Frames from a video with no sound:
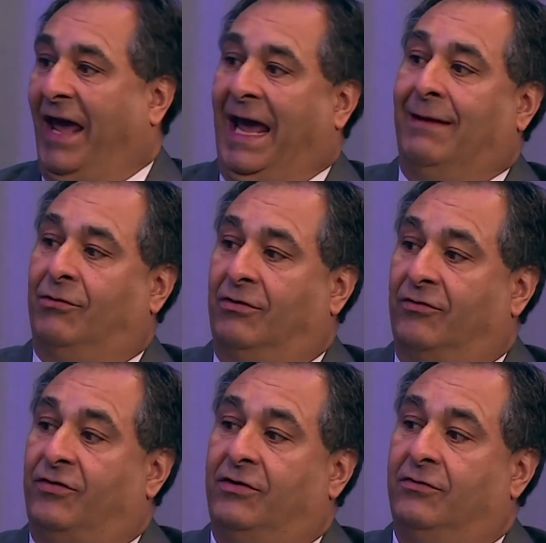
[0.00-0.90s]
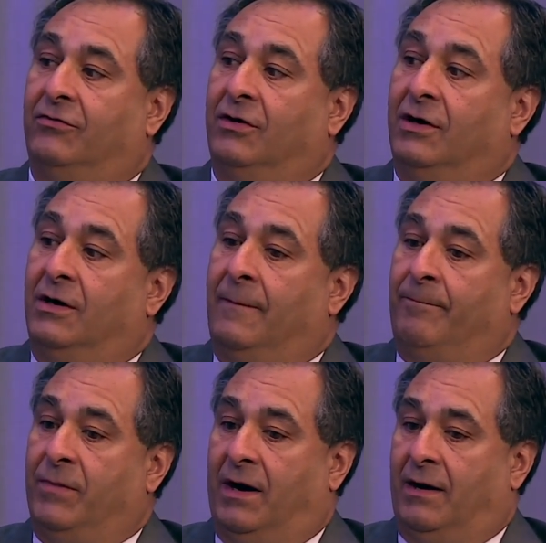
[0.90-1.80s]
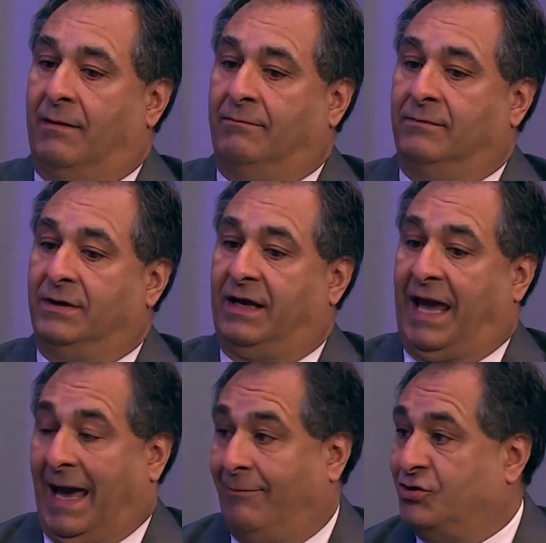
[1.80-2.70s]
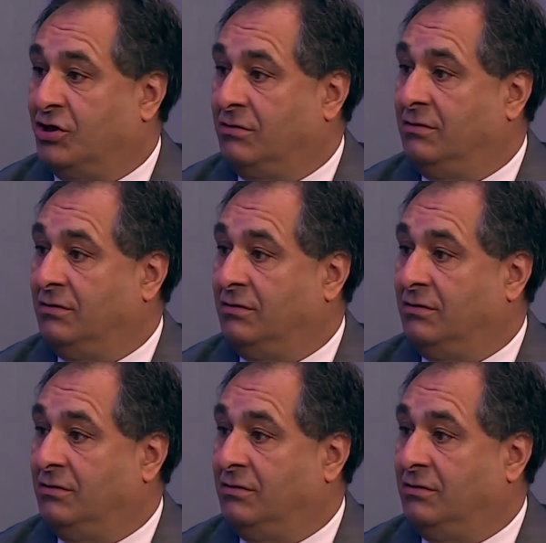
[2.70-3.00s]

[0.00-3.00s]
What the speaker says: able to capture